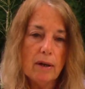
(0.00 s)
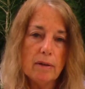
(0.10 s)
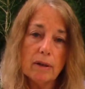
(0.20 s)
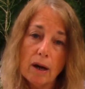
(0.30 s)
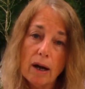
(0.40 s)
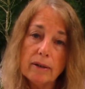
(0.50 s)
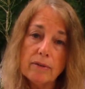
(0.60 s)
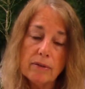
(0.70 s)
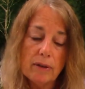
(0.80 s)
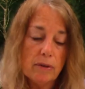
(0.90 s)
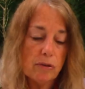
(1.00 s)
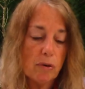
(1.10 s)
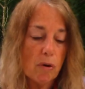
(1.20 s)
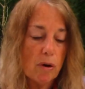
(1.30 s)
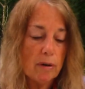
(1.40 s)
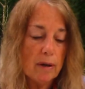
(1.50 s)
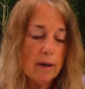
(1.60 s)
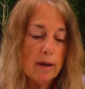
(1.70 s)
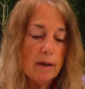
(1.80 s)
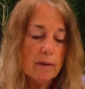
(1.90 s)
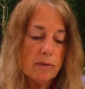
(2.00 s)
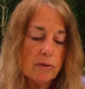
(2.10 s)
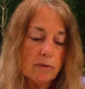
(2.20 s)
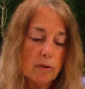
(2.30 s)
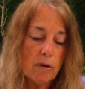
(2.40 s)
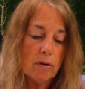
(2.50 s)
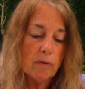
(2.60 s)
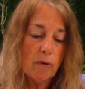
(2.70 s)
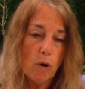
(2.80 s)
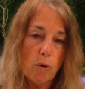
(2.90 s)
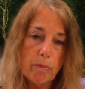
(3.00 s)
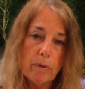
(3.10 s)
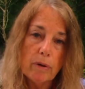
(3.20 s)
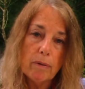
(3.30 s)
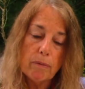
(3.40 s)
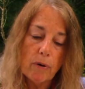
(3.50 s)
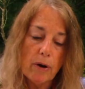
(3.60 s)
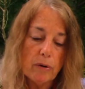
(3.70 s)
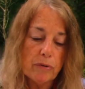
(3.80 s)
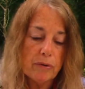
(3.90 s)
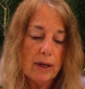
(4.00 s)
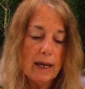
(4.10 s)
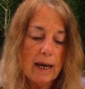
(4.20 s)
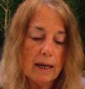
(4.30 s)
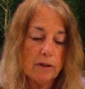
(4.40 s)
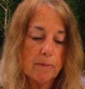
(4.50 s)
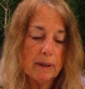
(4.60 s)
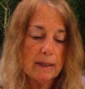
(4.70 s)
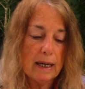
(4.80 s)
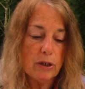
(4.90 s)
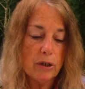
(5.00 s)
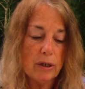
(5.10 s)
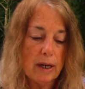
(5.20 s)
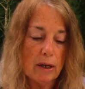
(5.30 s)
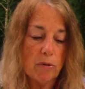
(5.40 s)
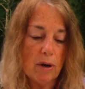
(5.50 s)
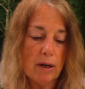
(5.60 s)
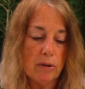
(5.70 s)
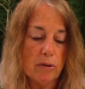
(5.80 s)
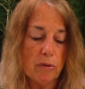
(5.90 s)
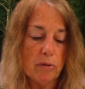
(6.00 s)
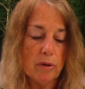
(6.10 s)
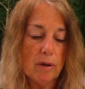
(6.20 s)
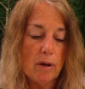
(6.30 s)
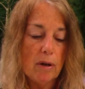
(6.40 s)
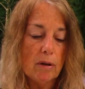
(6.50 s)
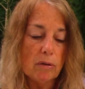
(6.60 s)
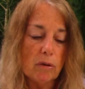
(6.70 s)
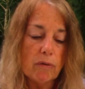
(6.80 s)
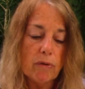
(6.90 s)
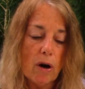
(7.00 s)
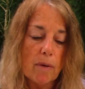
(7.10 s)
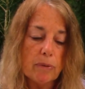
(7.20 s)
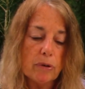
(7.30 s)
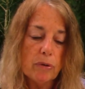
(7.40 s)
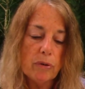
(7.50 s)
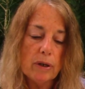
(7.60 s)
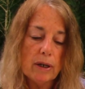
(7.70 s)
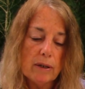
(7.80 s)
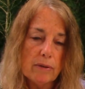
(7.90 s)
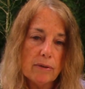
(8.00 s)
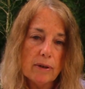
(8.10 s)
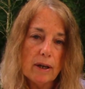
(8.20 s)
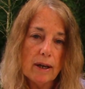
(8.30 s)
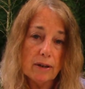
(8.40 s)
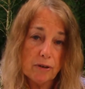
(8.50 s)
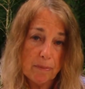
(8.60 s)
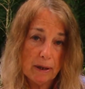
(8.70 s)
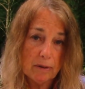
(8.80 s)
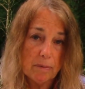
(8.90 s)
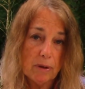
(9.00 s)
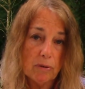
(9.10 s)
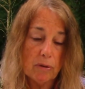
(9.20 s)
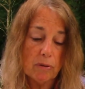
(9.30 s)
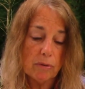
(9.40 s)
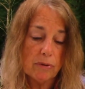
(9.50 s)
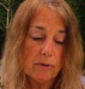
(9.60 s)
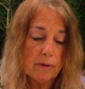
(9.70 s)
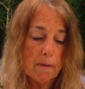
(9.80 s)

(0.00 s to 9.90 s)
The guidance in this card this is a card of hope, prayers, expectation, and gratitude. Look for opportunities, expect miracles.